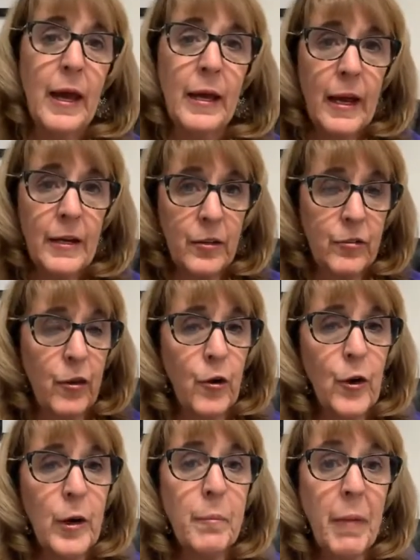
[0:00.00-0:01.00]
you had to
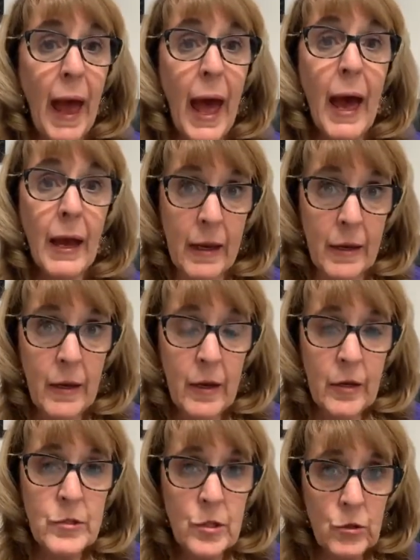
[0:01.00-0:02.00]
scurry back
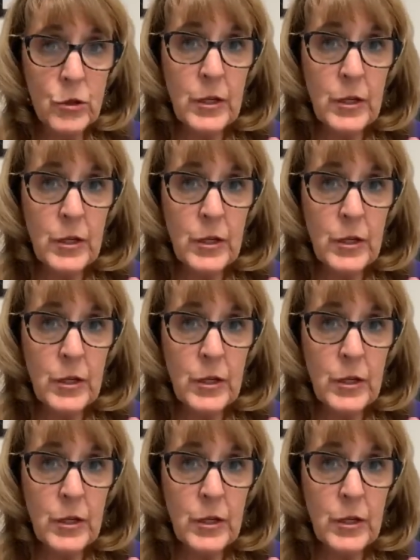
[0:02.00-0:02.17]
so you